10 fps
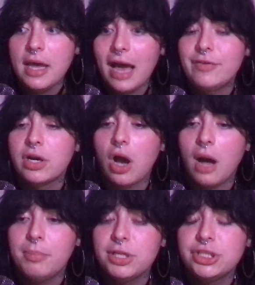have
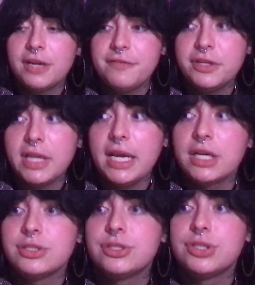accomplished, I feel
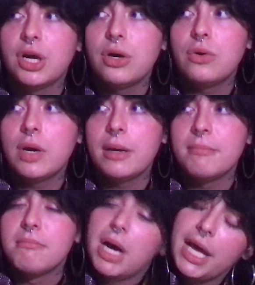like, so
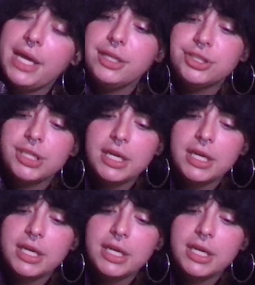much